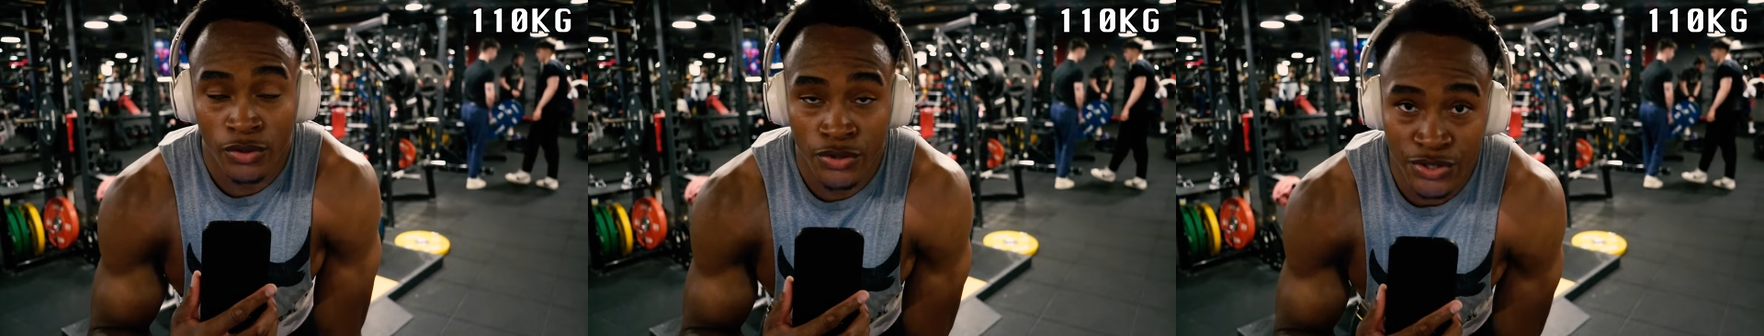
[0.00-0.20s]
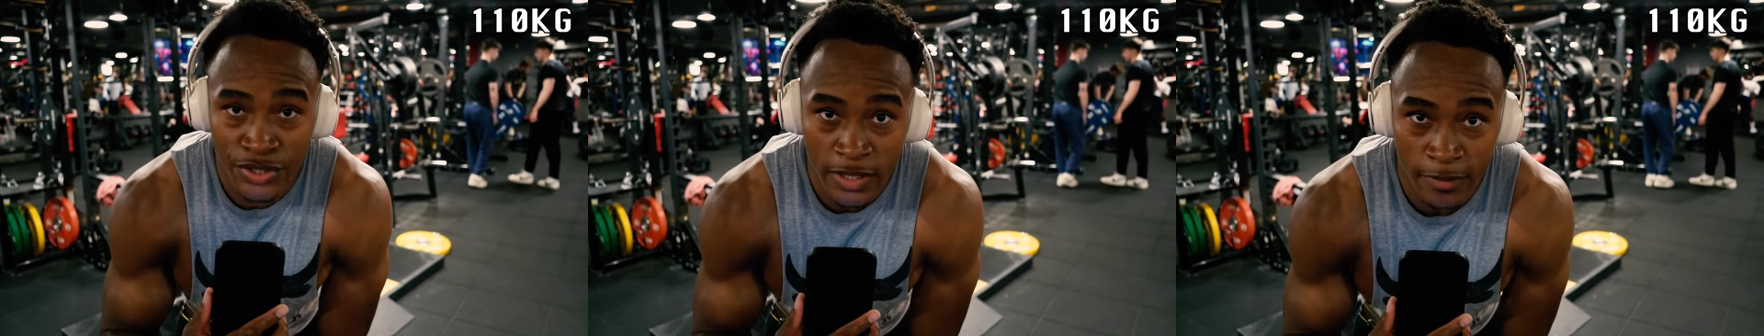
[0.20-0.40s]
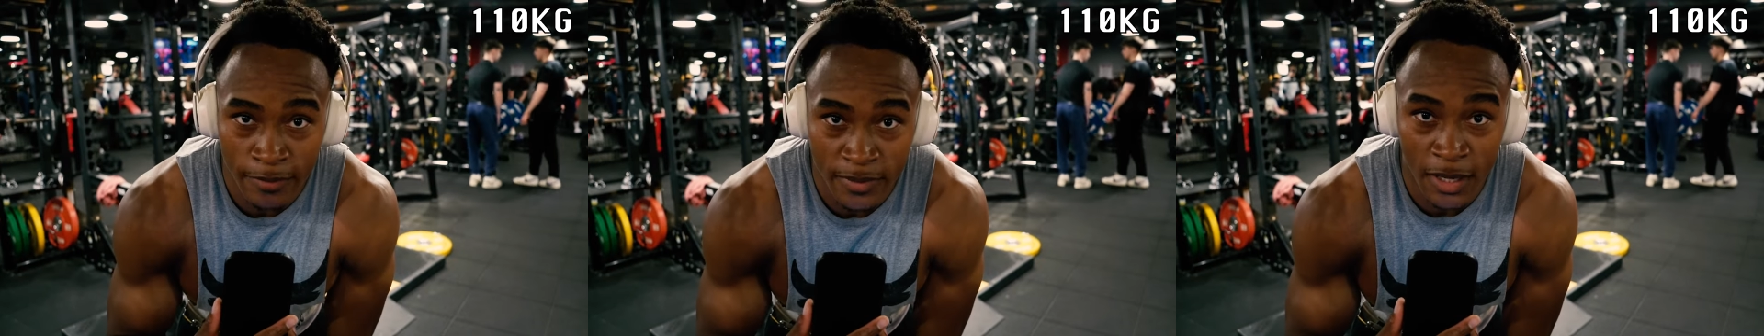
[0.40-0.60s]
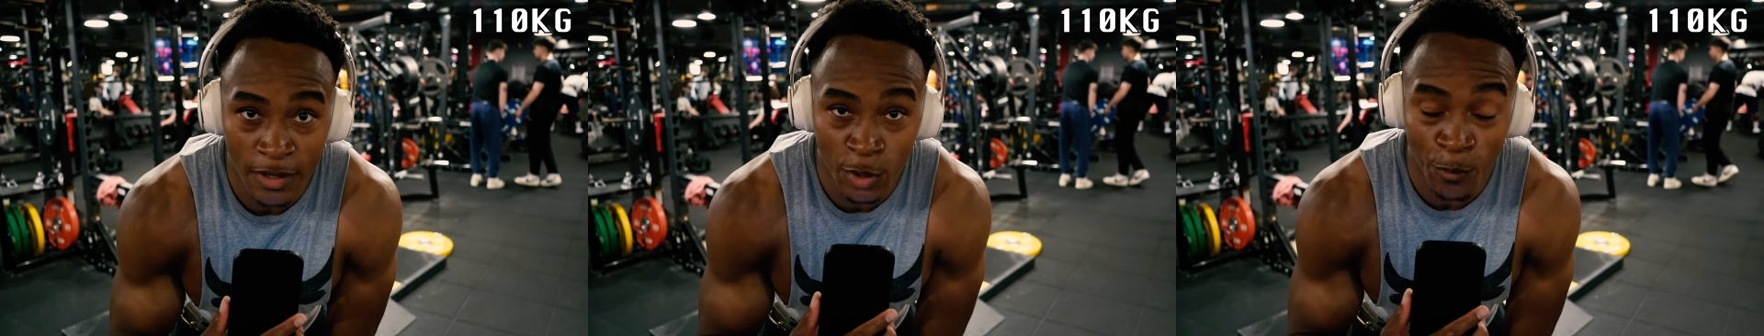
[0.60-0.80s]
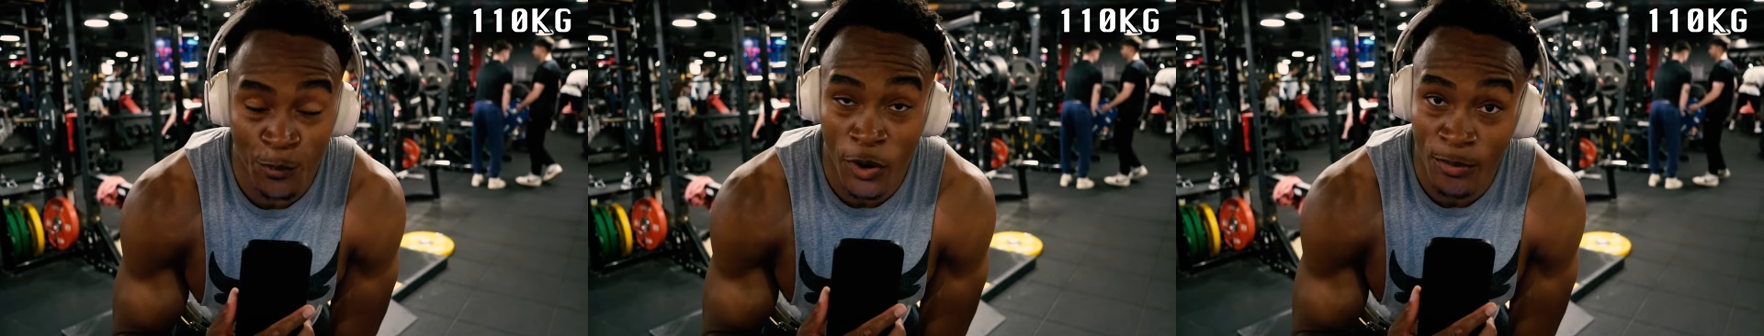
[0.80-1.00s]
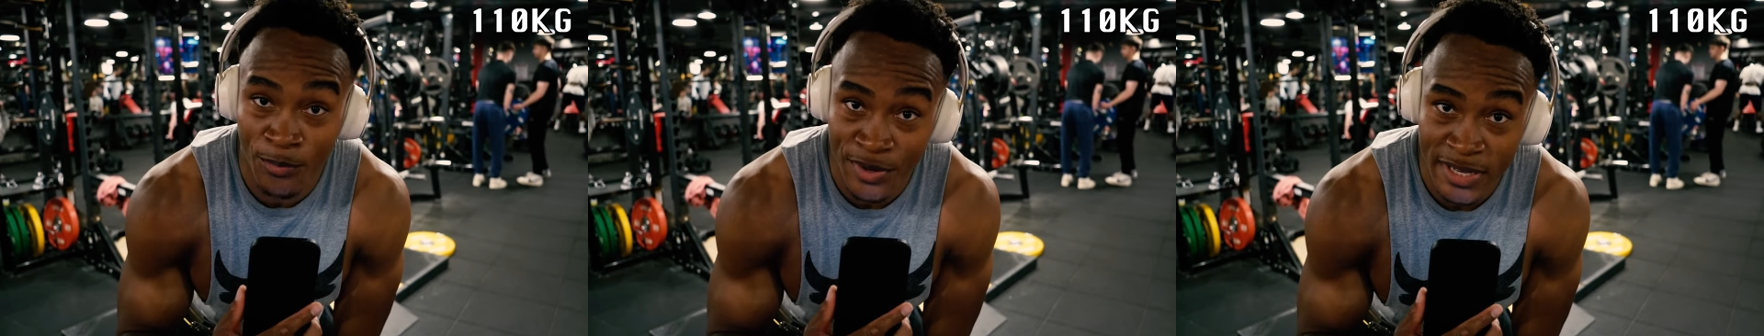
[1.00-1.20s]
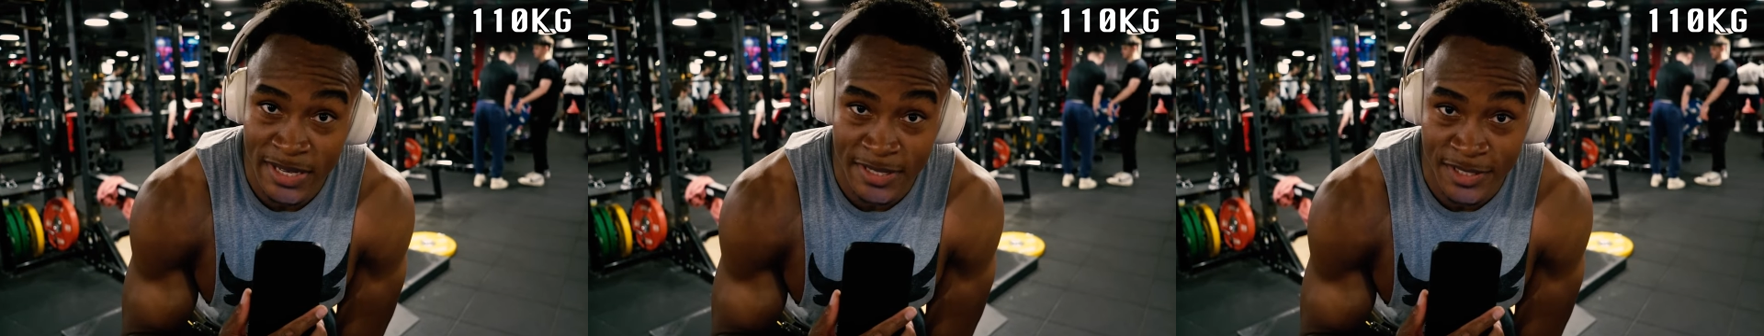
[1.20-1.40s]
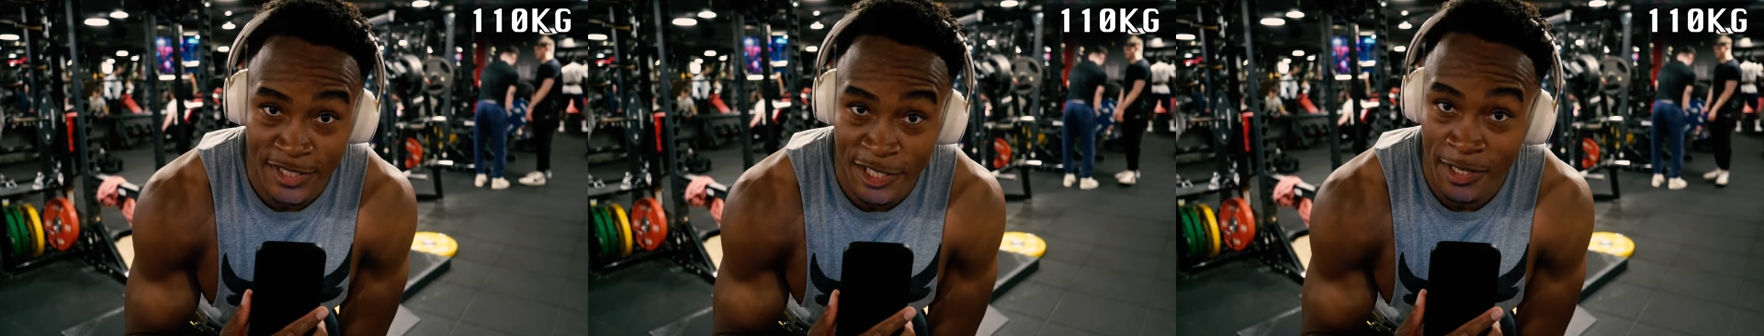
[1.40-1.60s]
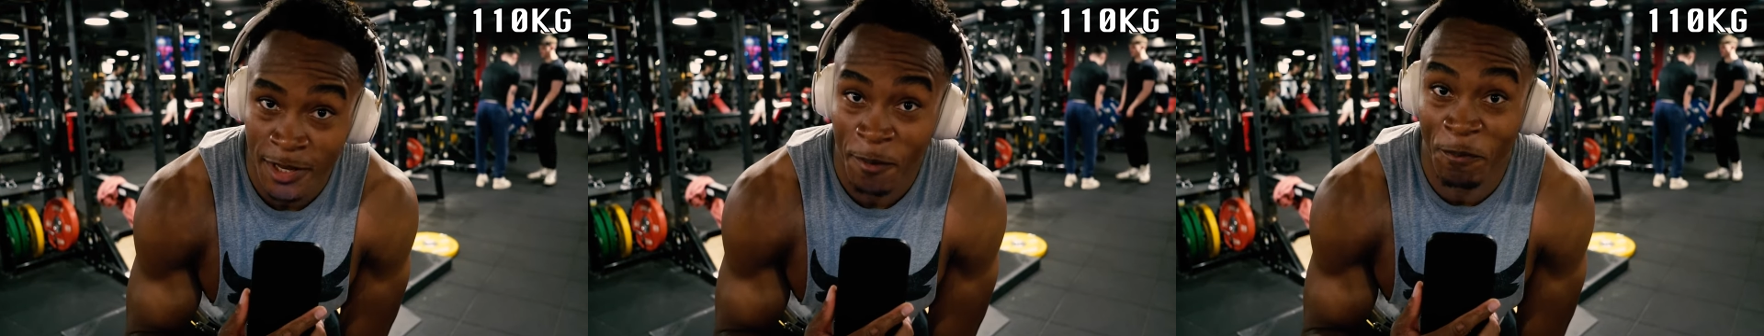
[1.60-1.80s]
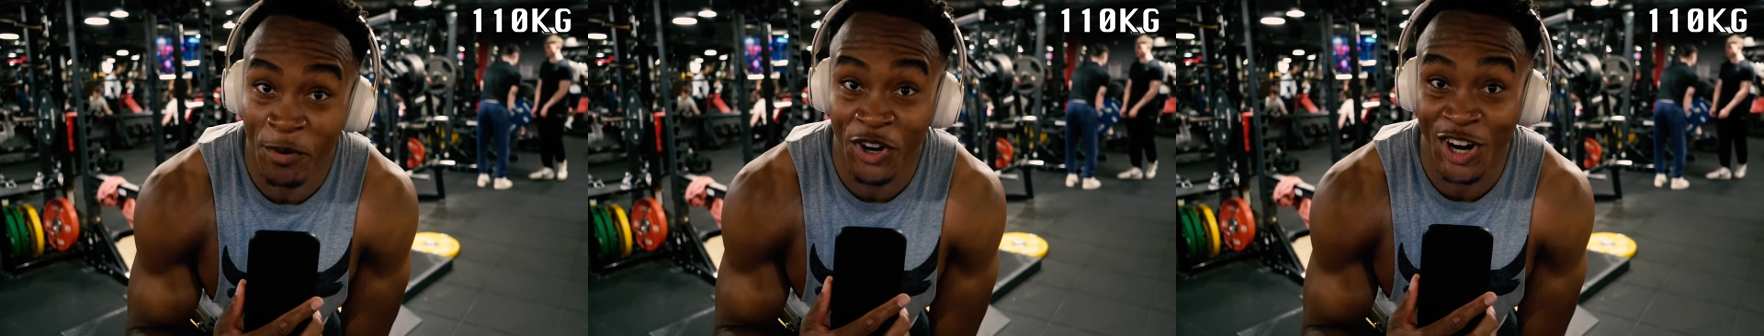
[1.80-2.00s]
You see, now the problem is,
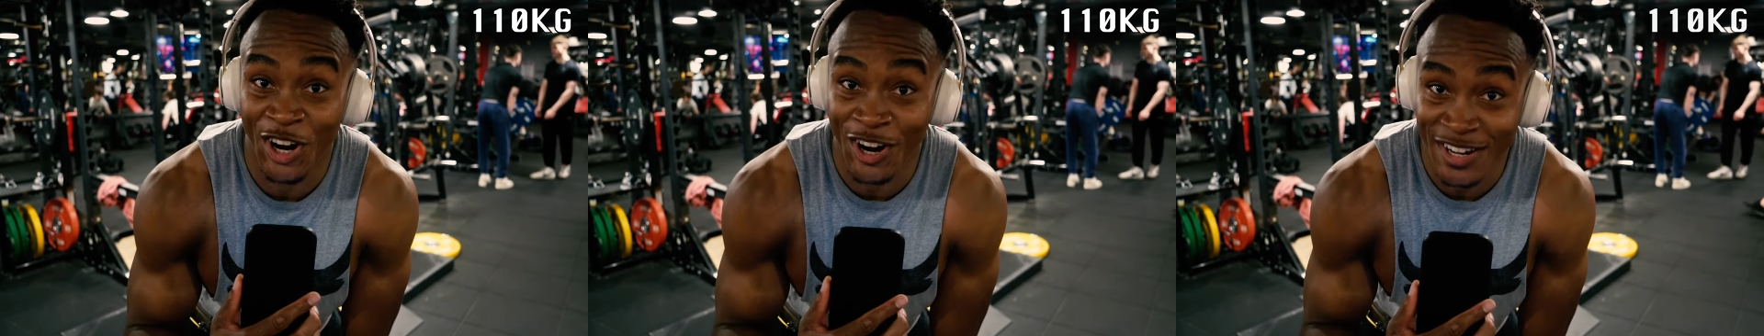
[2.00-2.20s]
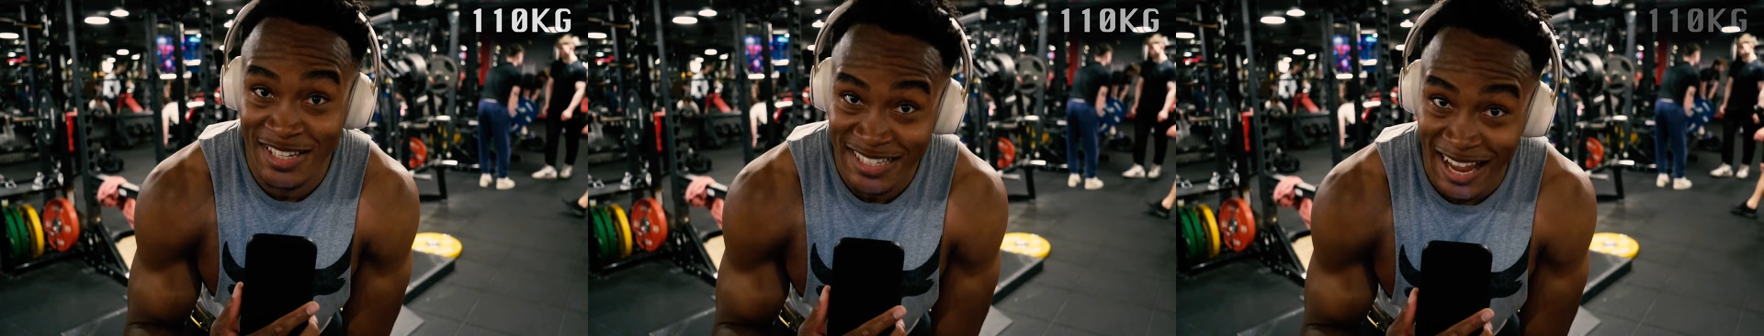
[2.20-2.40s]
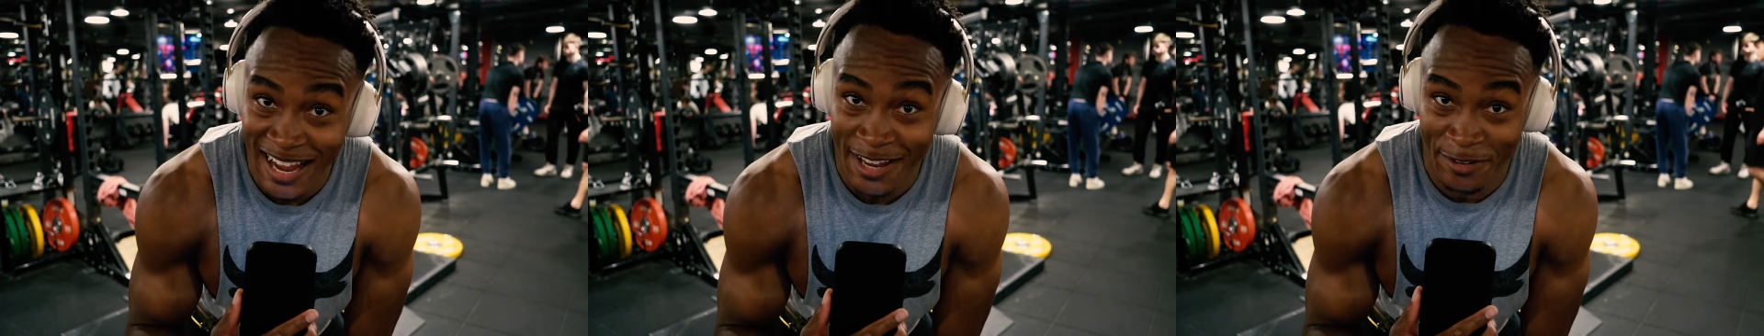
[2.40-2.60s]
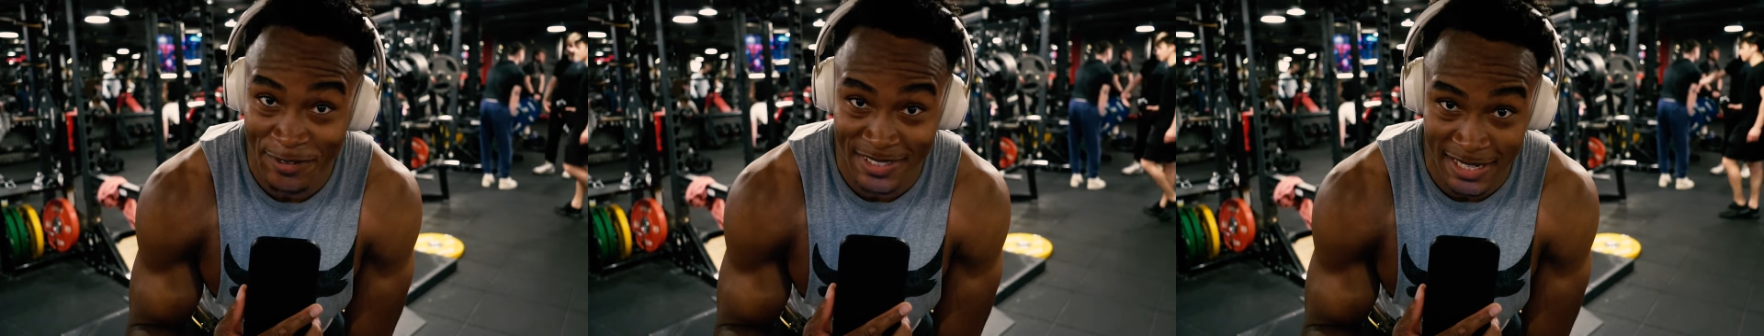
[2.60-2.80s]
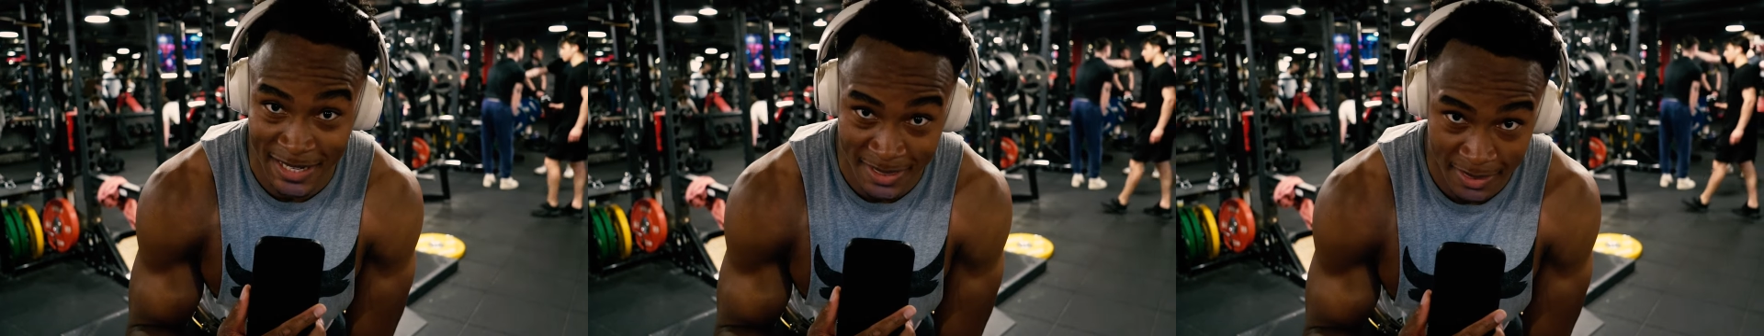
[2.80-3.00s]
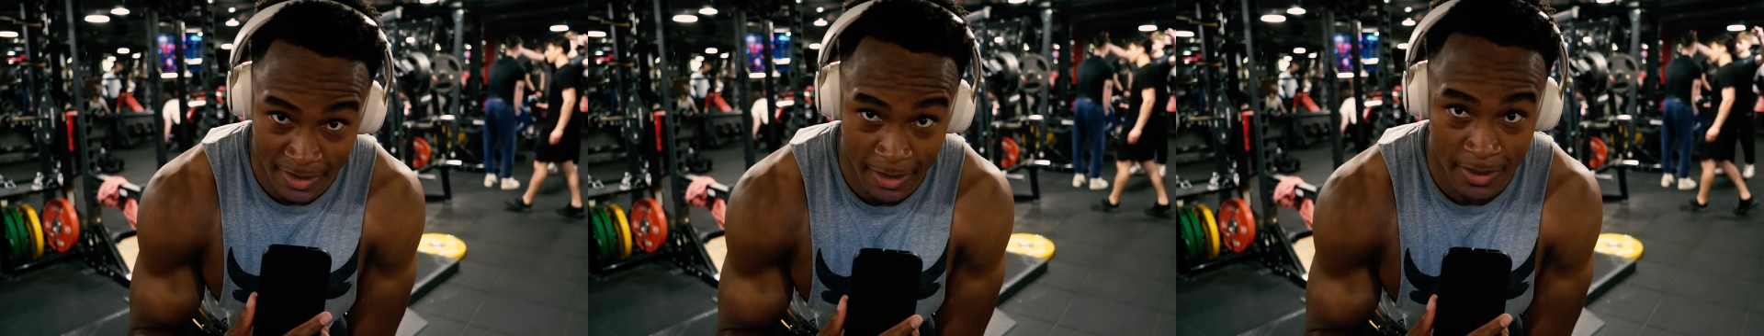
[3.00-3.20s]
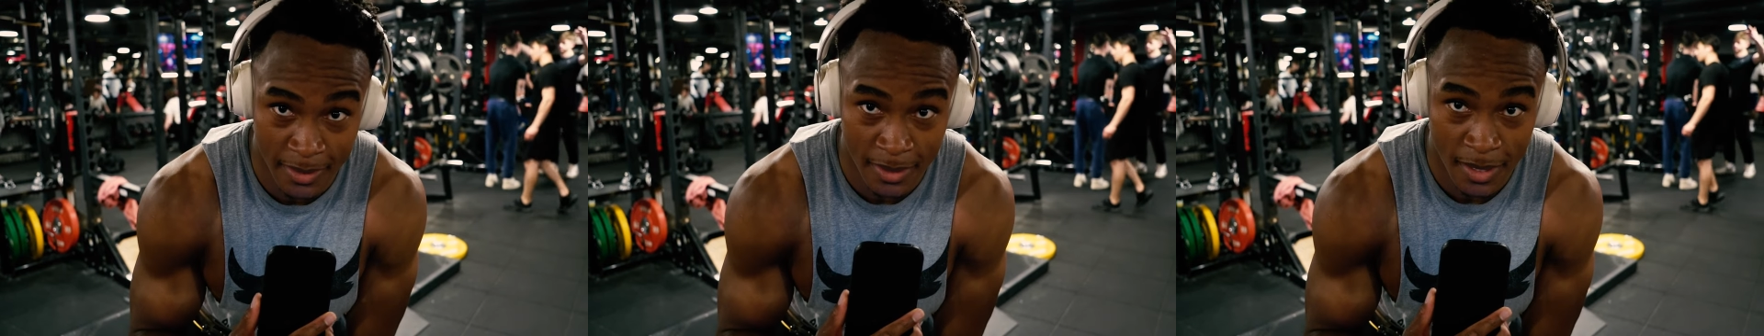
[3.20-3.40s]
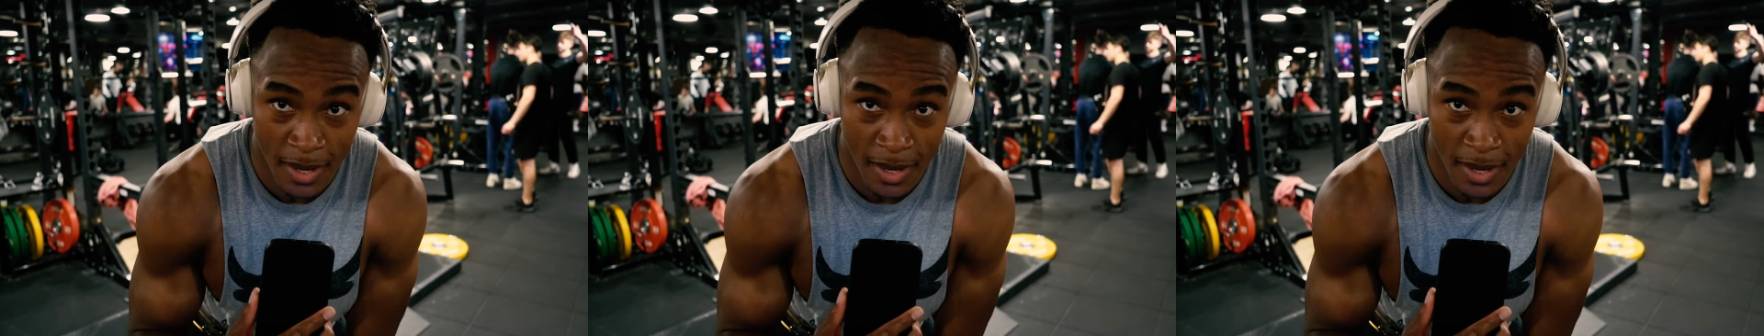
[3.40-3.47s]
because I have done that,